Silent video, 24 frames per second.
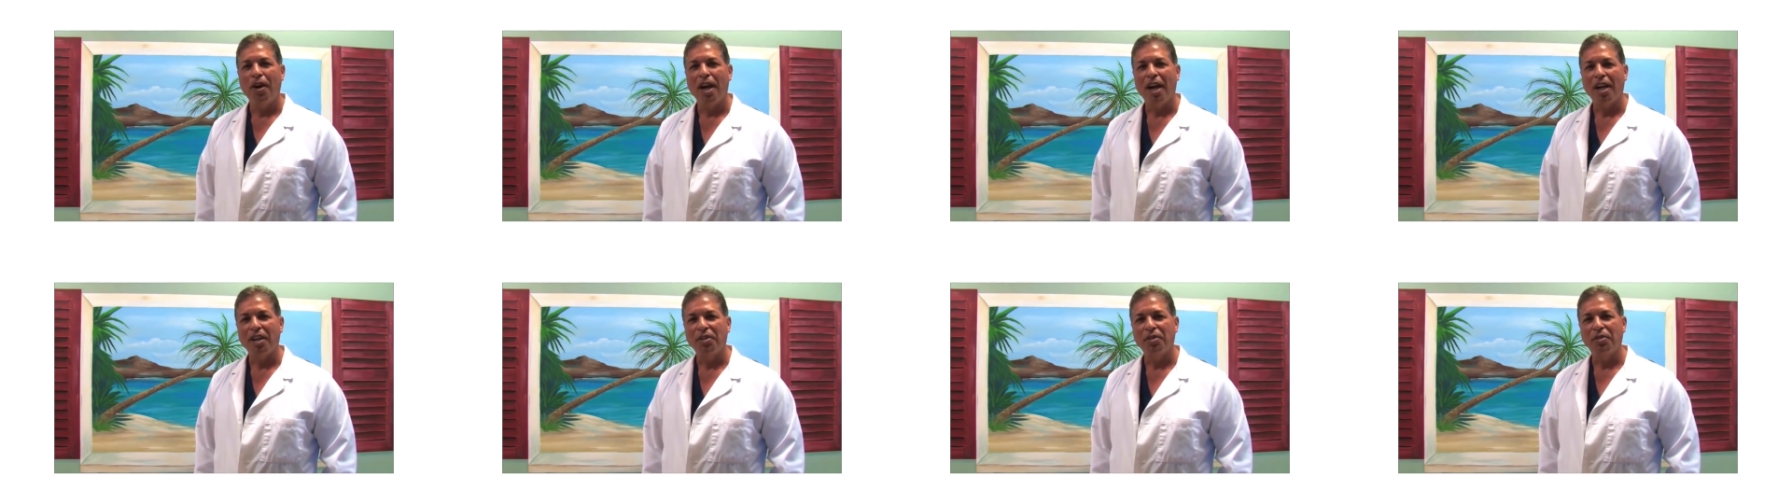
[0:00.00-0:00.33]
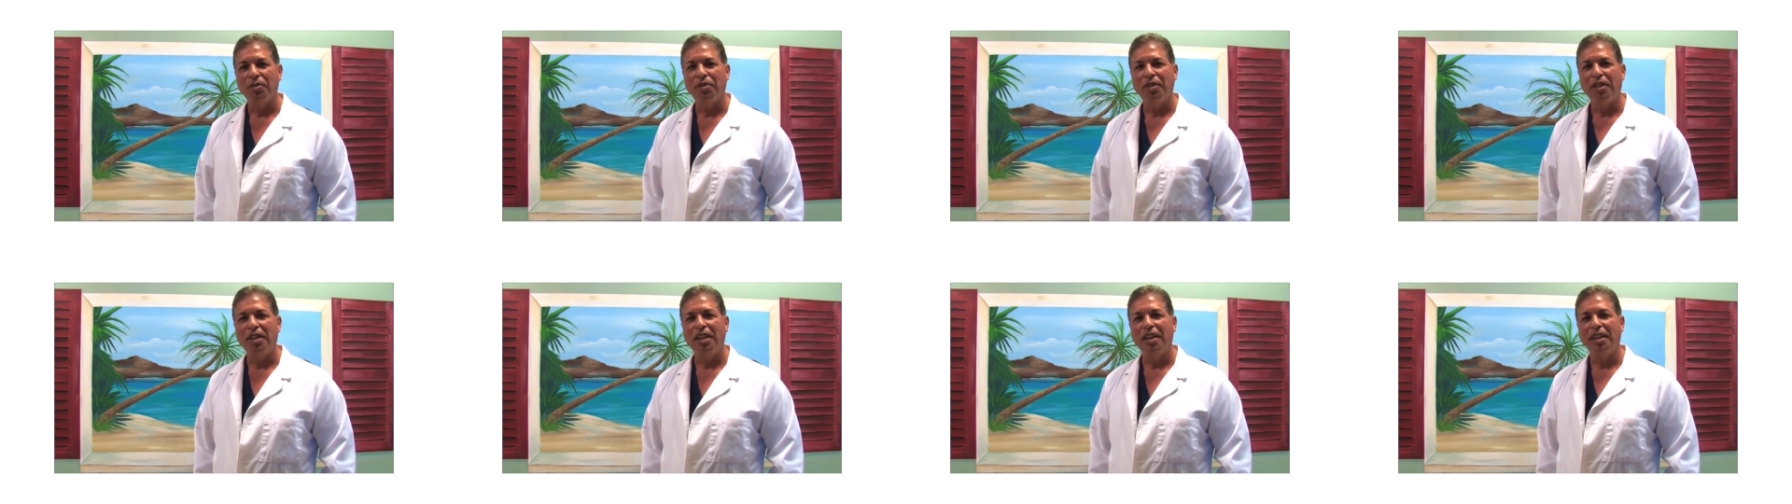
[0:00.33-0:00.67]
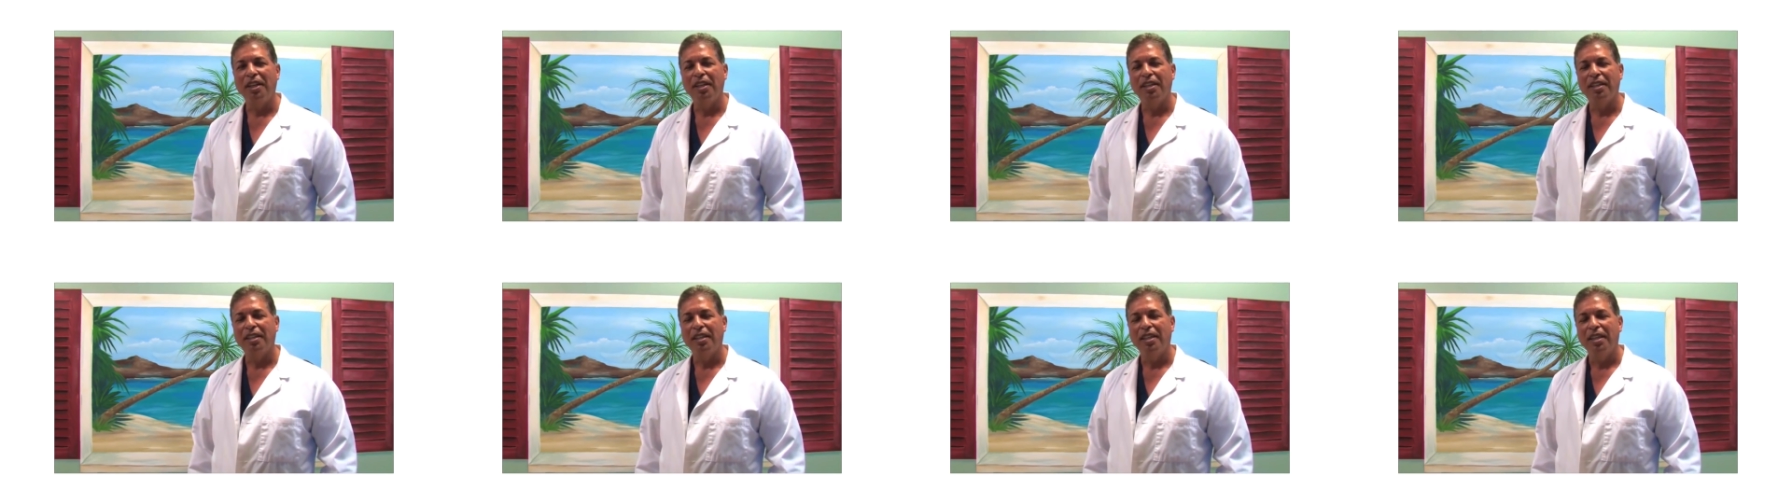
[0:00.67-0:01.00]

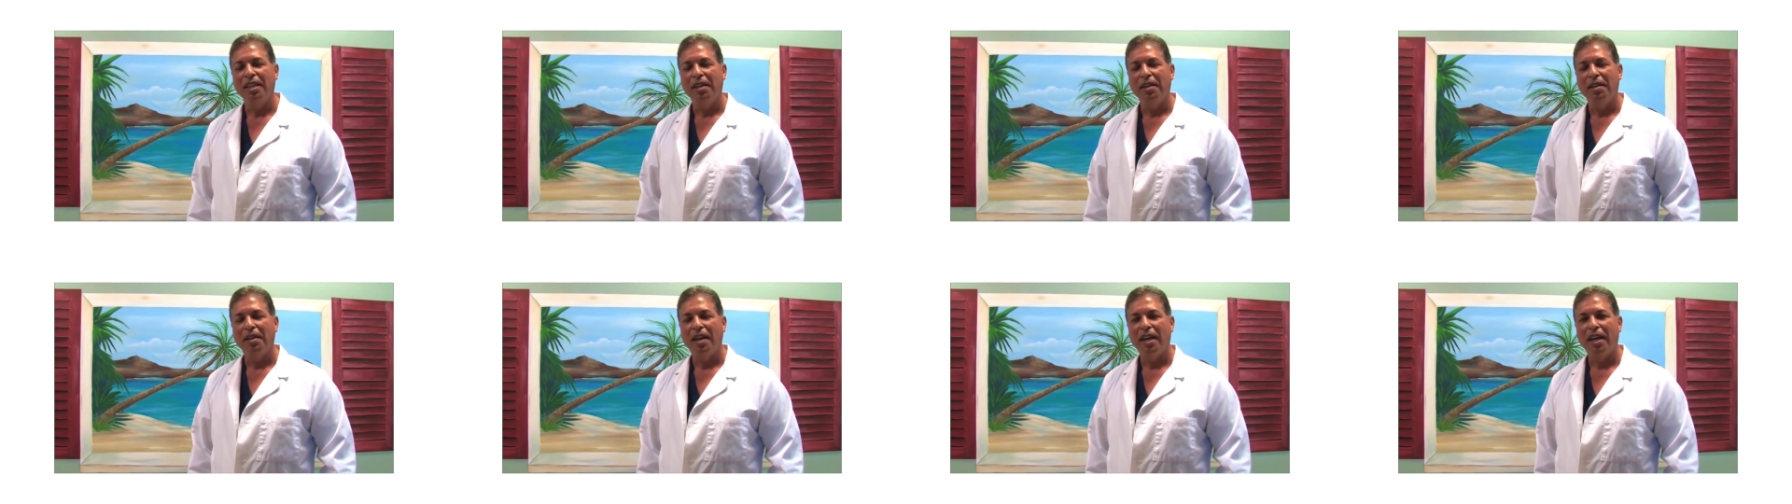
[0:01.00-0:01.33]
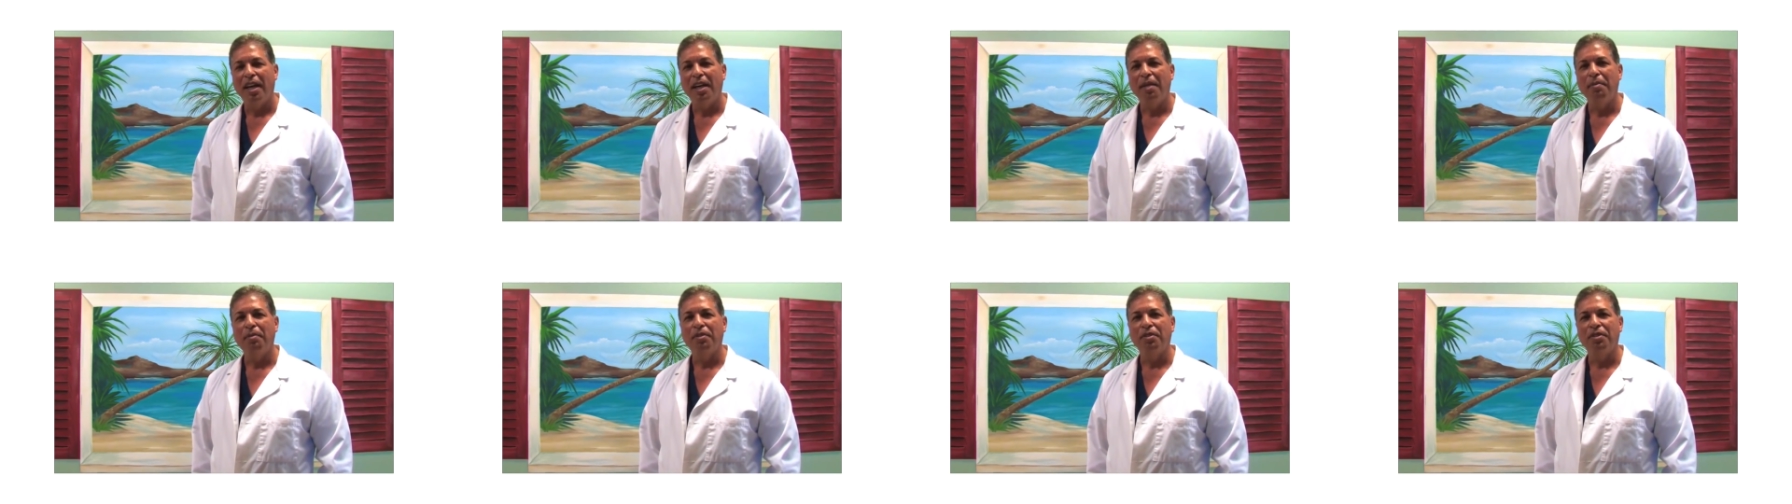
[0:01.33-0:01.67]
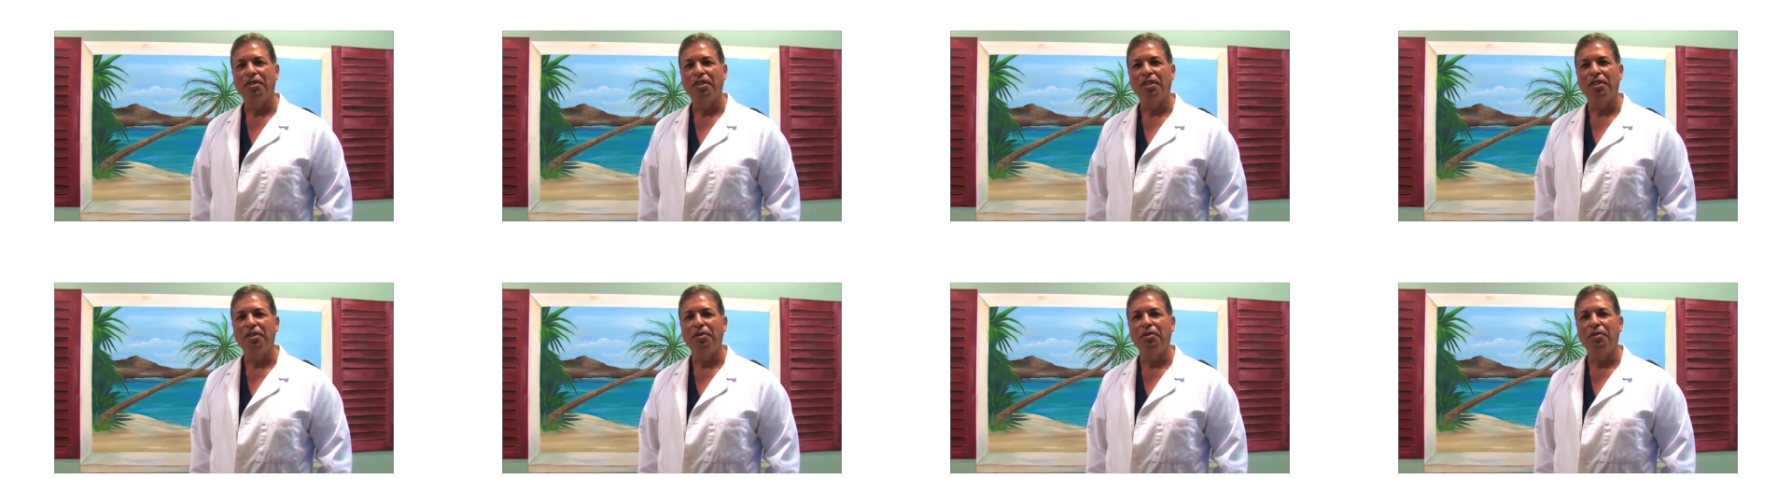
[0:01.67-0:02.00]
actually able
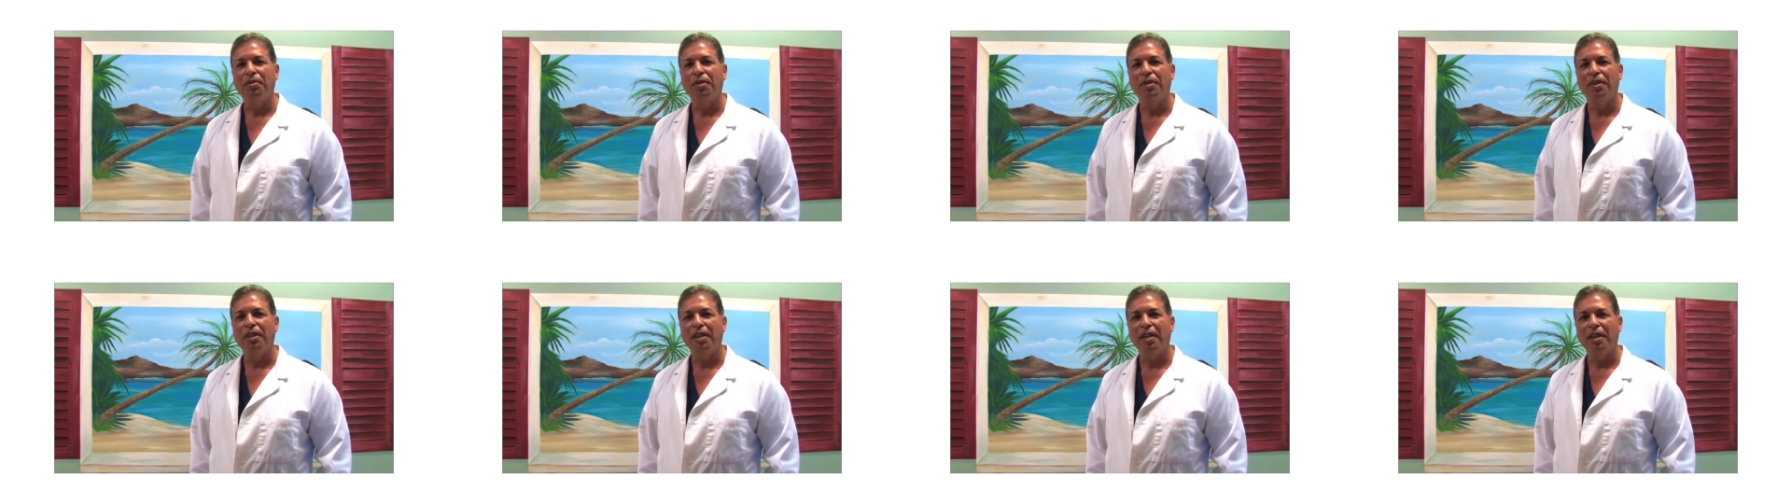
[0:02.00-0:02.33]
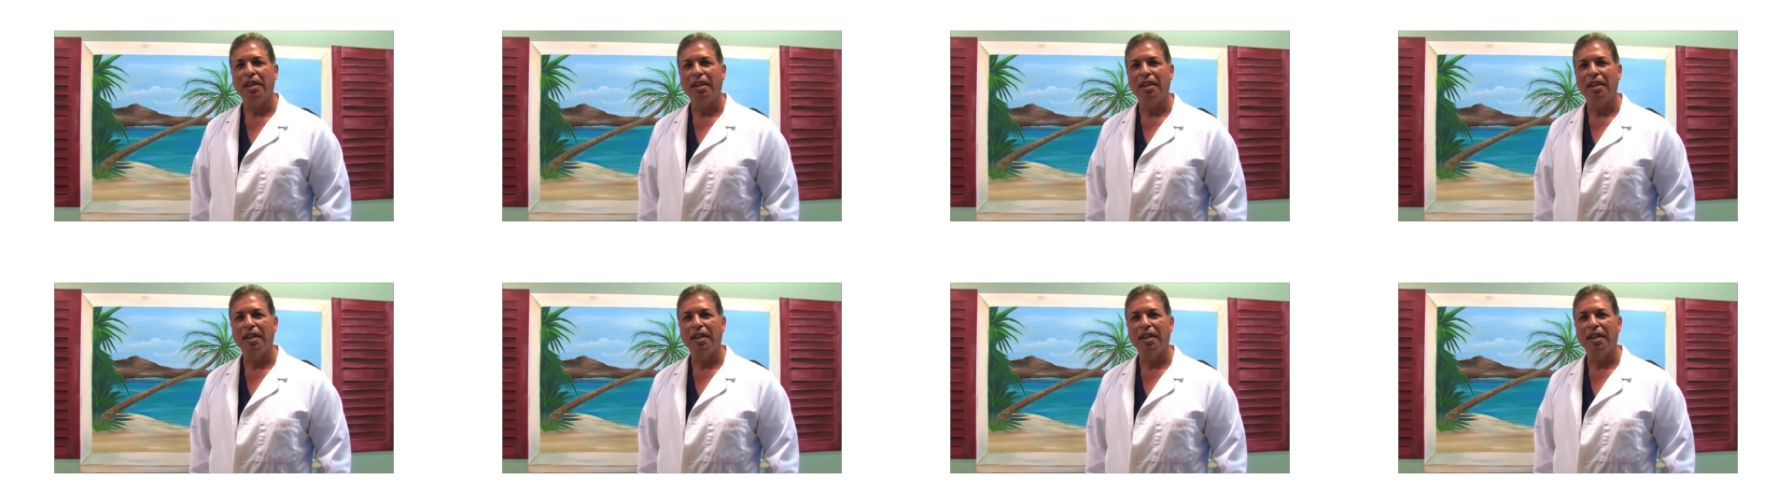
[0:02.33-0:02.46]
to